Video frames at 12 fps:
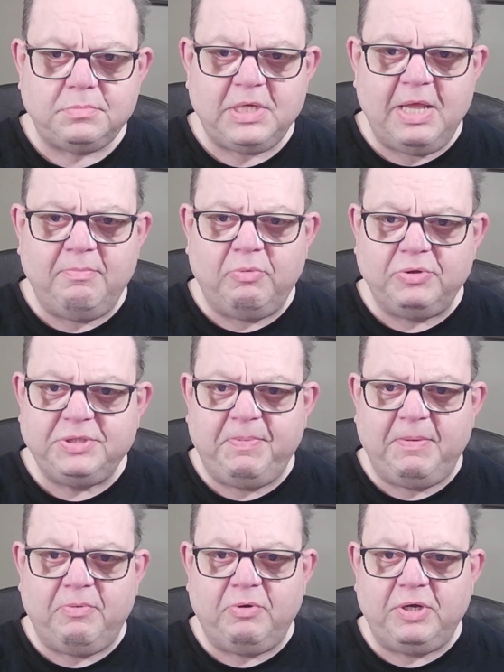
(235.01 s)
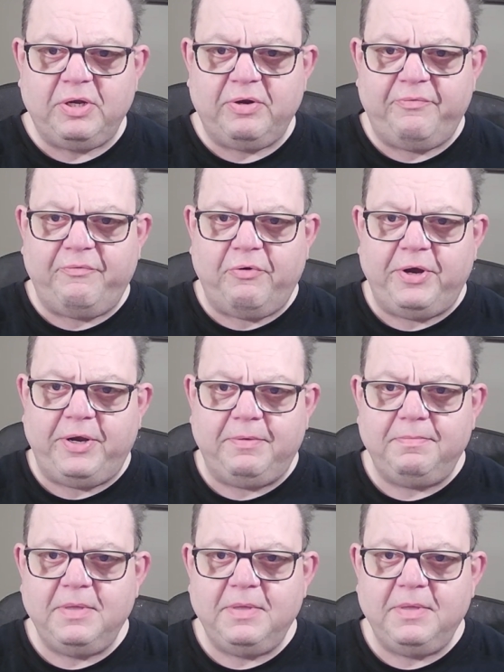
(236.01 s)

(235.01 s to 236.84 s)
and most people could afford it.